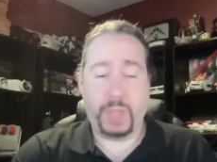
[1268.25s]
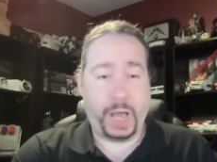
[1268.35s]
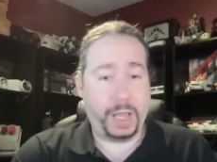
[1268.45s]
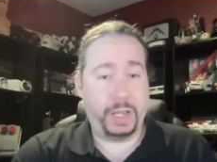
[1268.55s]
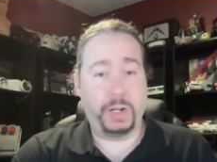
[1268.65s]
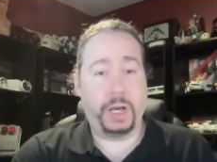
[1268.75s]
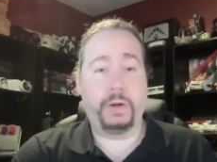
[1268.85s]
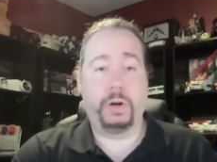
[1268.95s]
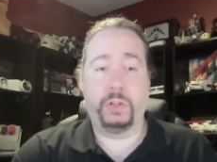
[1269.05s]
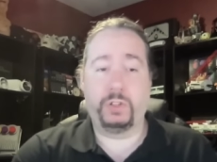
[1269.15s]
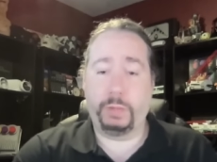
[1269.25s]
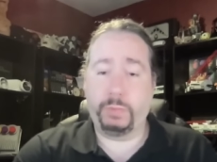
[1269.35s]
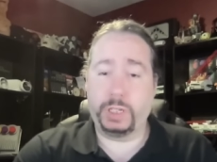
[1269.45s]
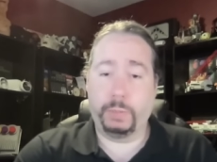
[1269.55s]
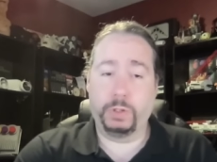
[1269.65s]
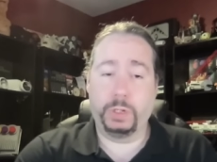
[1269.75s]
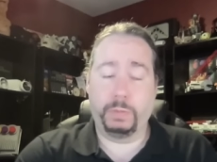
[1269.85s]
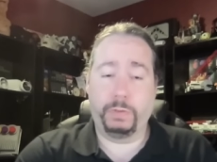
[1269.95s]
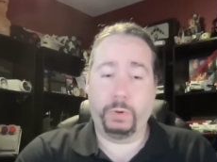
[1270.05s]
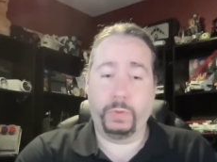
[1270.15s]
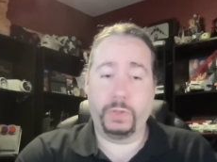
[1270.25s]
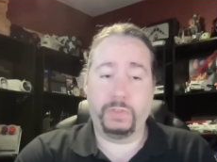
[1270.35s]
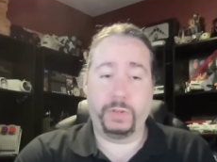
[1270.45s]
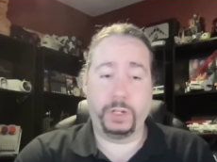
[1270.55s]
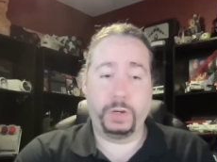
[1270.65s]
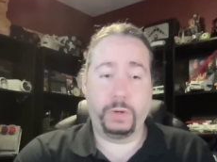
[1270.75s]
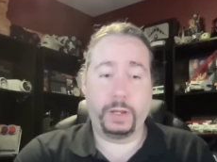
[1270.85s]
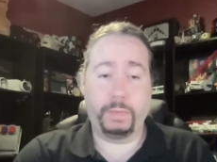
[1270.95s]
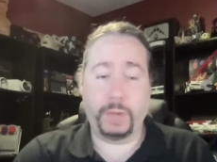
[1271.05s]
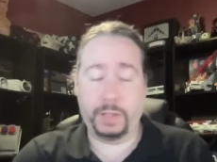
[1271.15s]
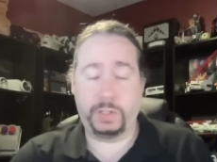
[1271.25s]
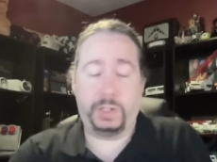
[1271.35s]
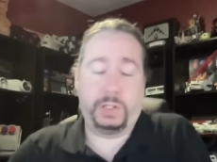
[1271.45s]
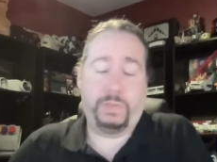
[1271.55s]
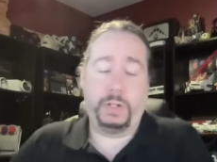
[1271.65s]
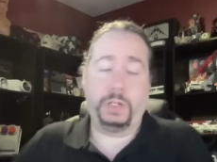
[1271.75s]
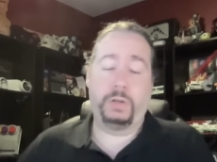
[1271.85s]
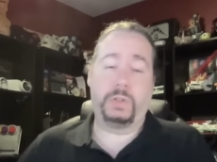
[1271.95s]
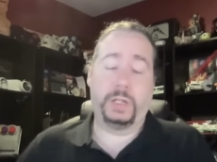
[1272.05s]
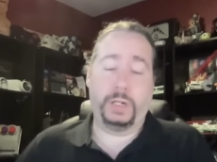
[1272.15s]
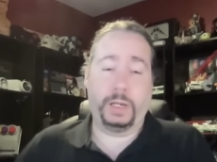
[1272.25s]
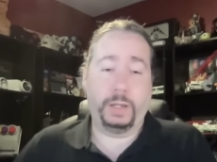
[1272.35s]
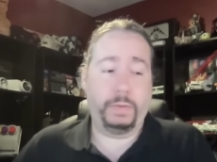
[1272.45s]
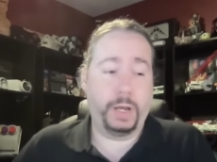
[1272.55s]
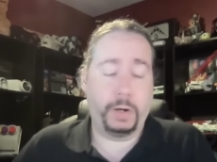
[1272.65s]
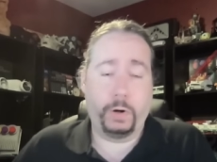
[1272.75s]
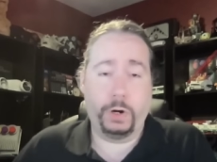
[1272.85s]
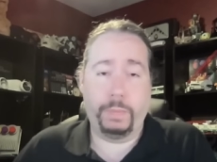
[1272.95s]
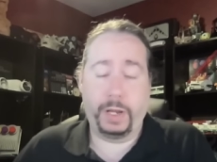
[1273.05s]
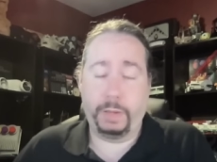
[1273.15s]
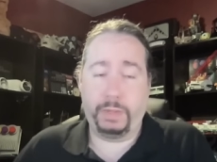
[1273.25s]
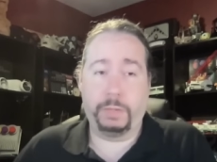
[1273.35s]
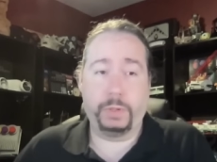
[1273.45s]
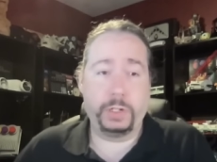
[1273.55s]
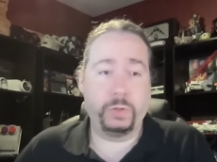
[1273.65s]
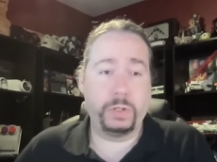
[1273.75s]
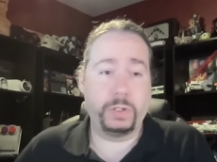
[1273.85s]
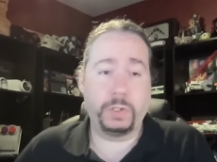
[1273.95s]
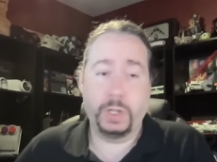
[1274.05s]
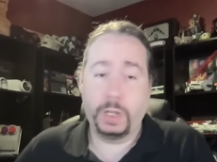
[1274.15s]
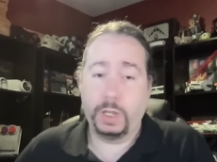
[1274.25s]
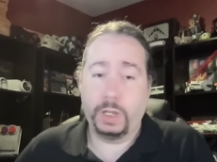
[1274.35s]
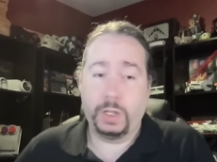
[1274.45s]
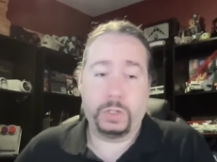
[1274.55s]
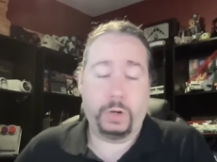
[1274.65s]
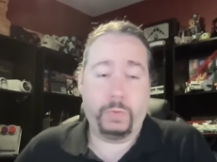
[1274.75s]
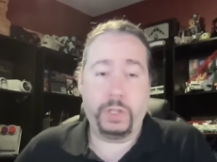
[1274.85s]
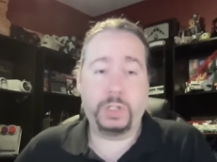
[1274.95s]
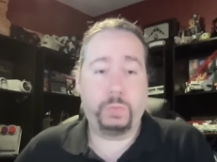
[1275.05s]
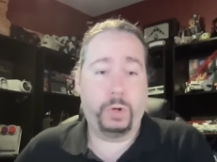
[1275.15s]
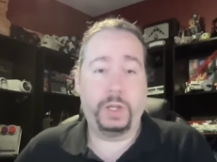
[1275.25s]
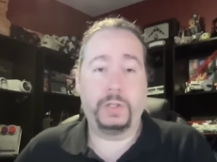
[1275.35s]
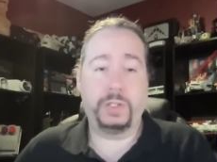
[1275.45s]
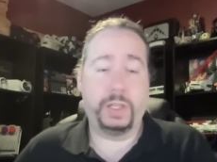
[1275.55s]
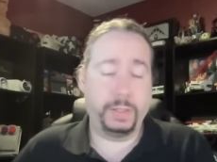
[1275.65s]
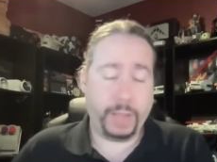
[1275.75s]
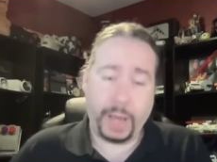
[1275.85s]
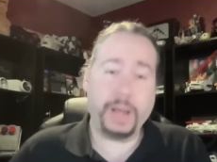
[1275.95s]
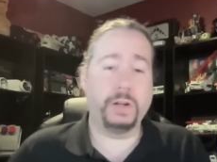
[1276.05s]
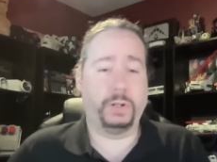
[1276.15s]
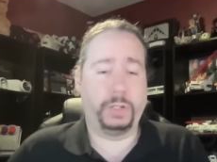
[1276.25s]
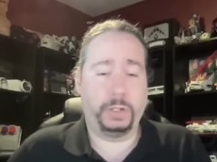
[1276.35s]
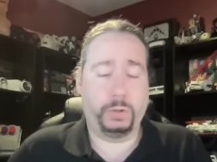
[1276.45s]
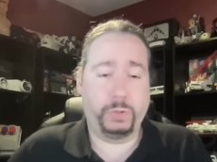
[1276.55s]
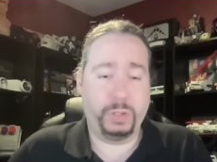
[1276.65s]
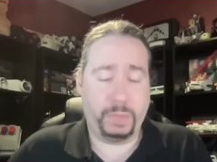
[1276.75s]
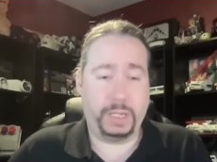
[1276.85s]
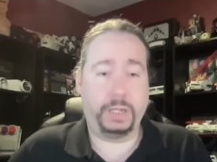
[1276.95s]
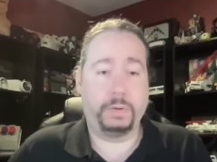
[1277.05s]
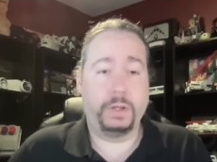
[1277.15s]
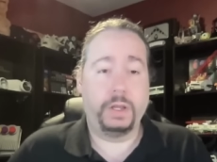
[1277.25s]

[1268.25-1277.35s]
I had not heard of James Somerton before this video. I had not seen his videos and I had not heard about him being a plagiarist. So this was entirely new to me.